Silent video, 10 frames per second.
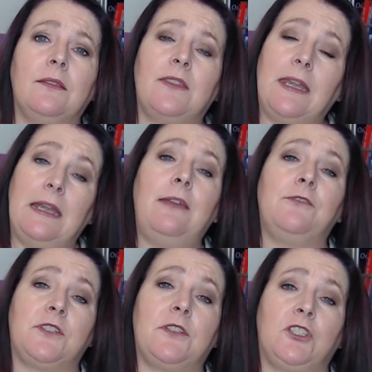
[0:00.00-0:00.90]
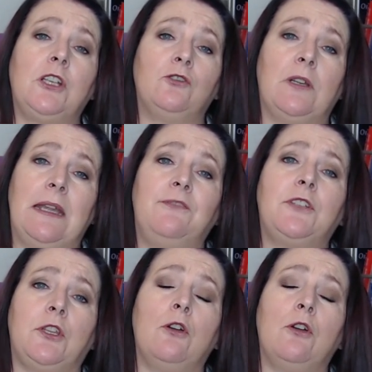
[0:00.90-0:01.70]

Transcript: The children lived at the